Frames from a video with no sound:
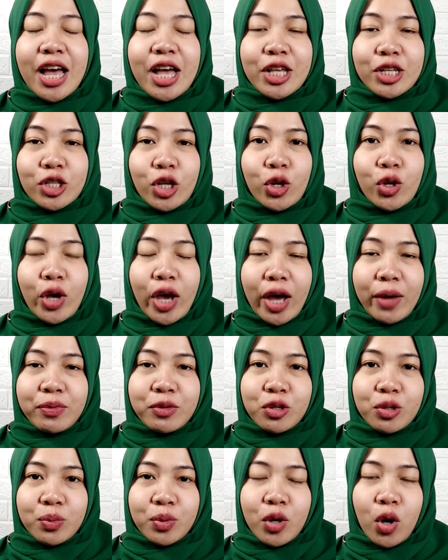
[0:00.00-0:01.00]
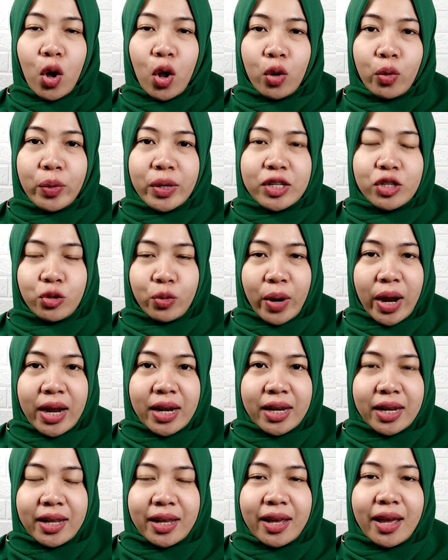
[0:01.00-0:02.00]
So you have to be always
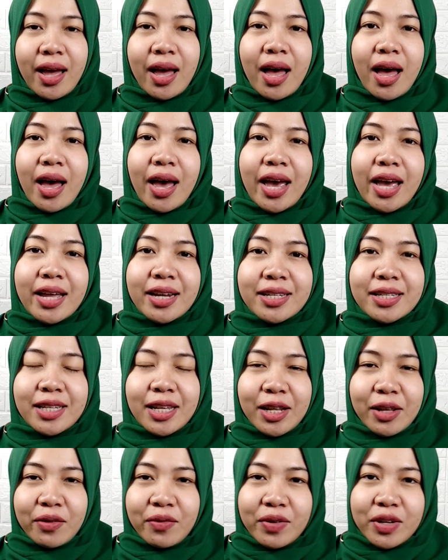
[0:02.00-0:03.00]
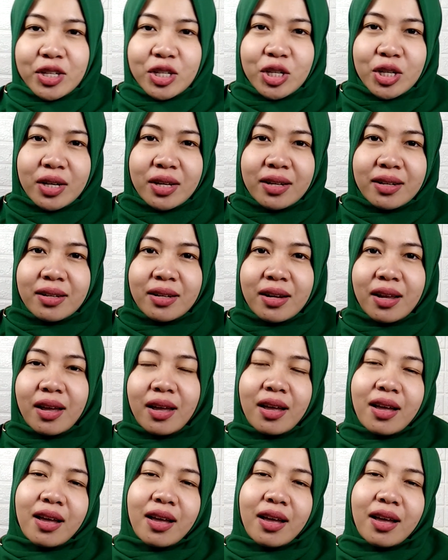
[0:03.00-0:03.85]
ready. In television